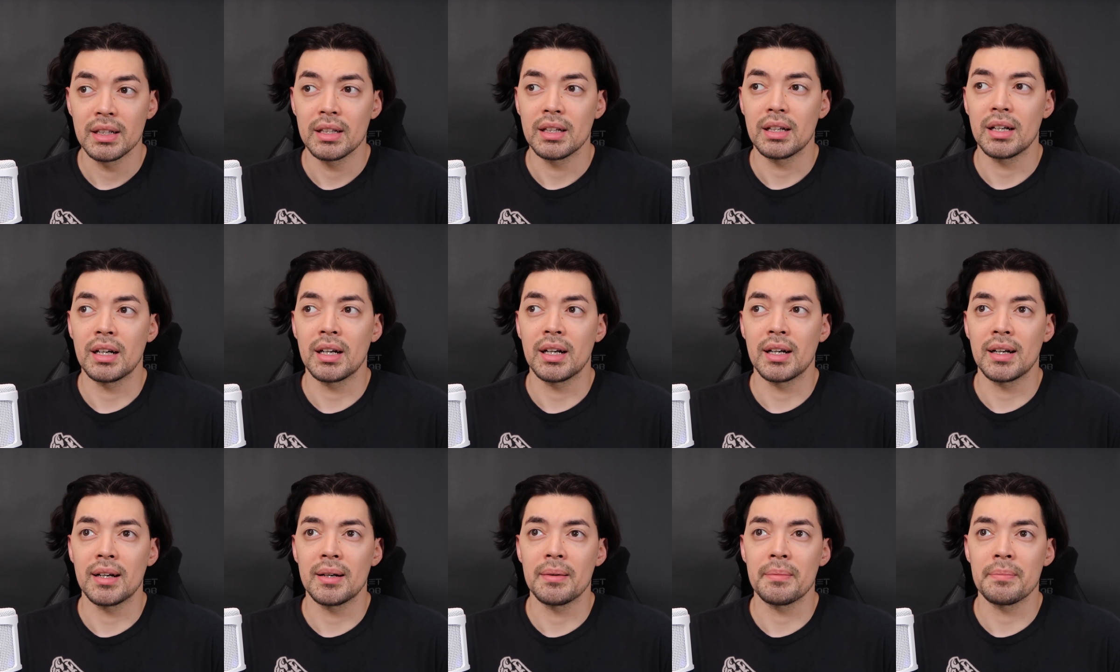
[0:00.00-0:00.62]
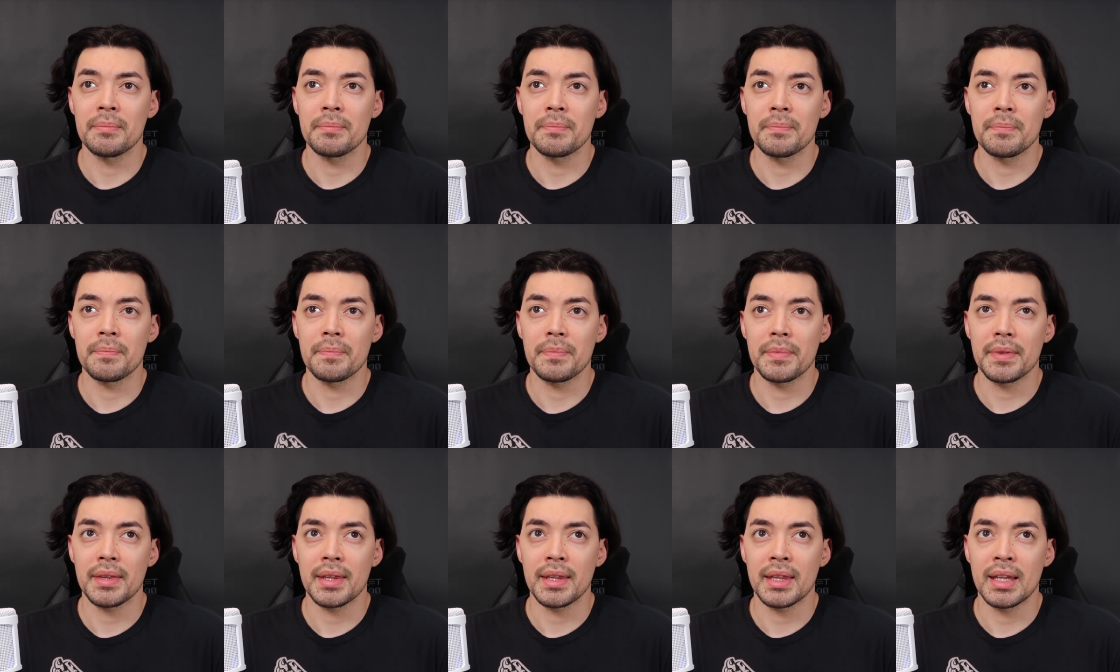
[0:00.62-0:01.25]

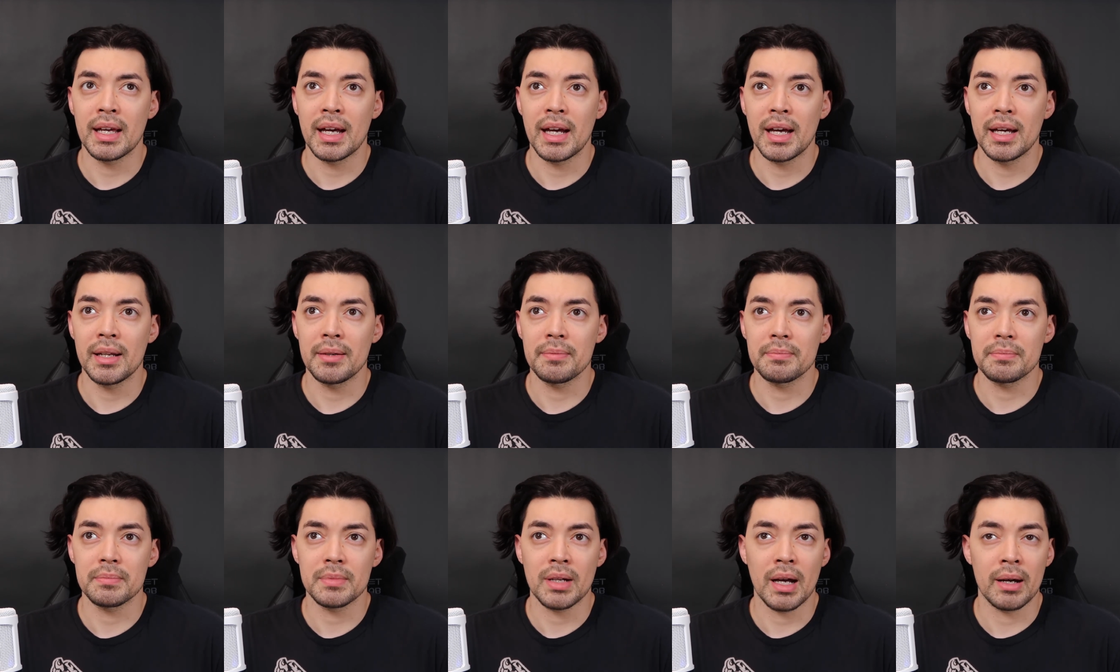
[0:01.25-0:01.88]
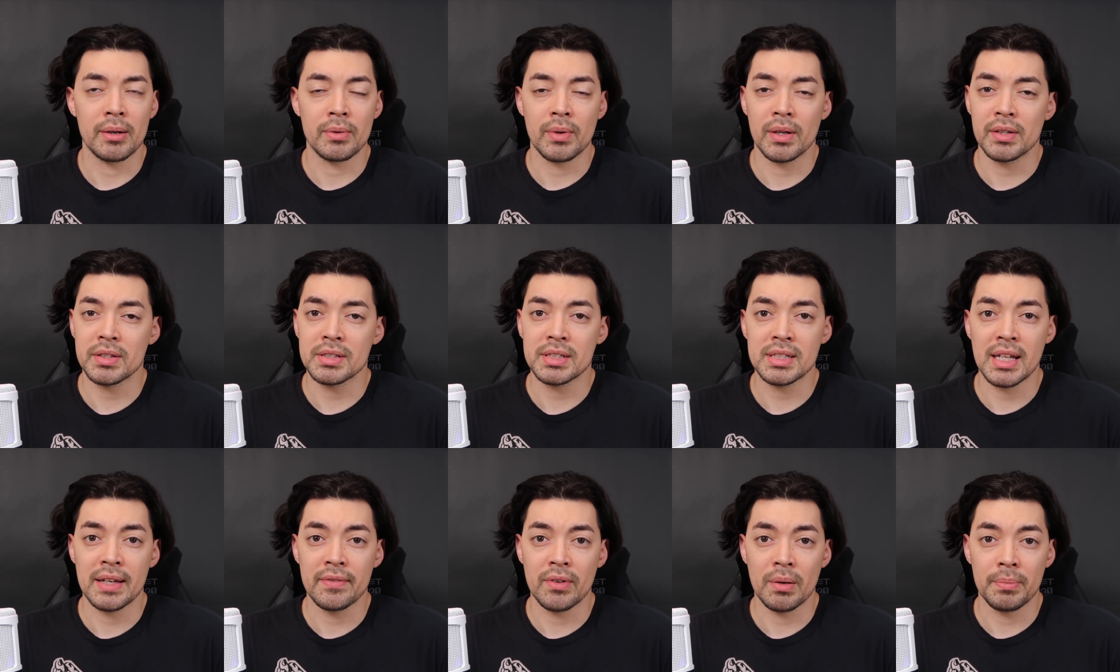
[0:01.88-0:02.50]
that I would rather
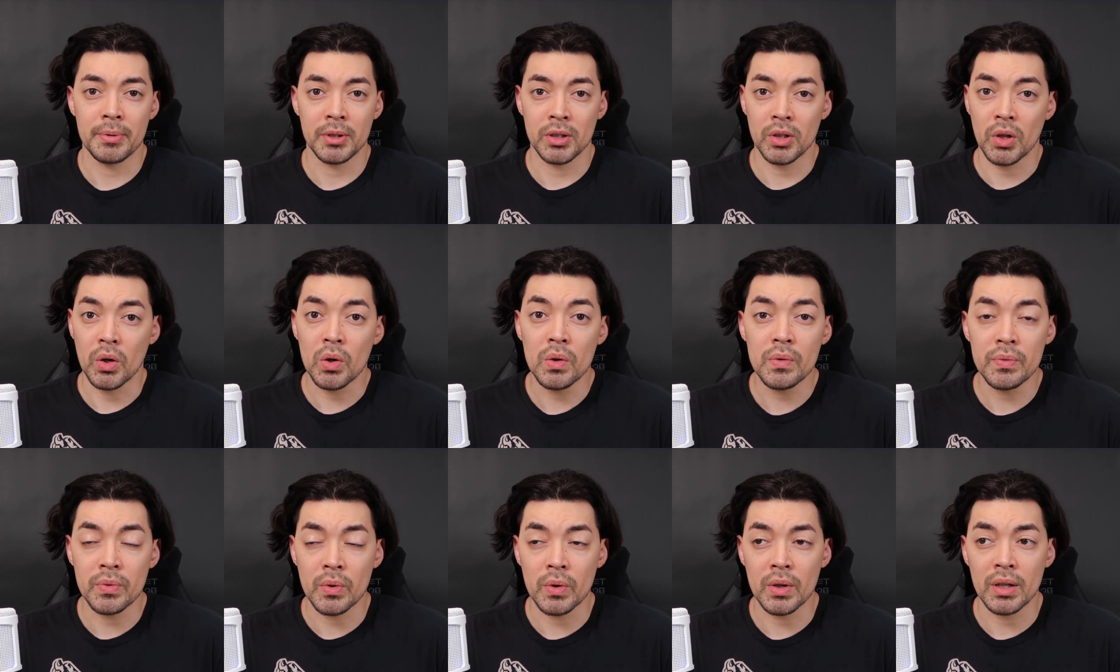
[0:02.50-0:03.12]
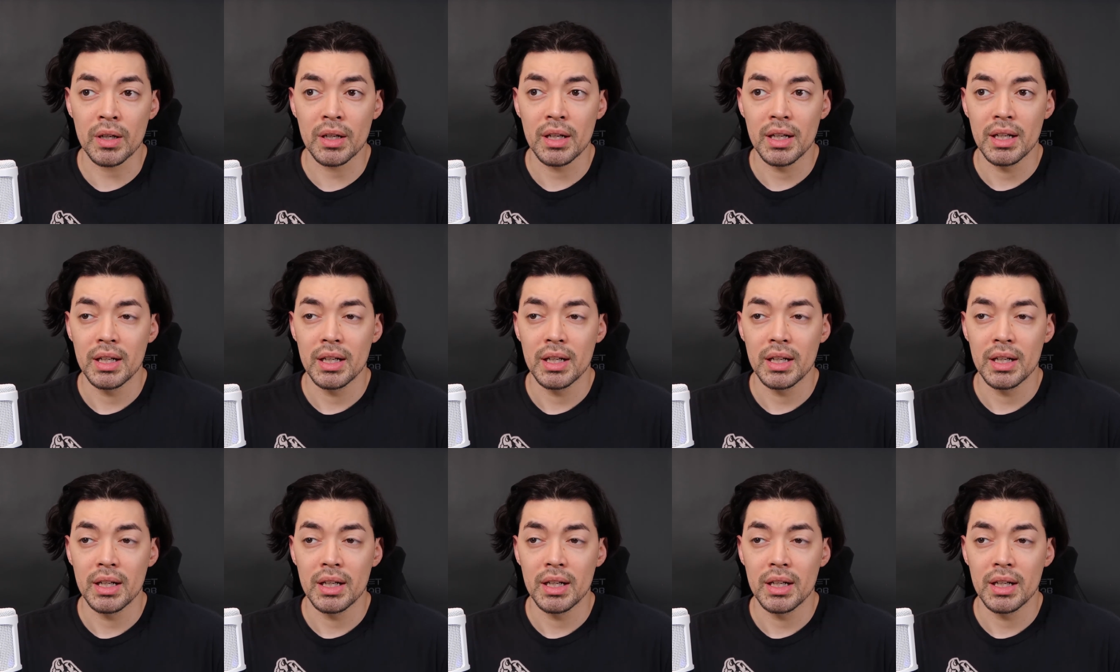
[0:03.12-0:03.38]
save up and go for.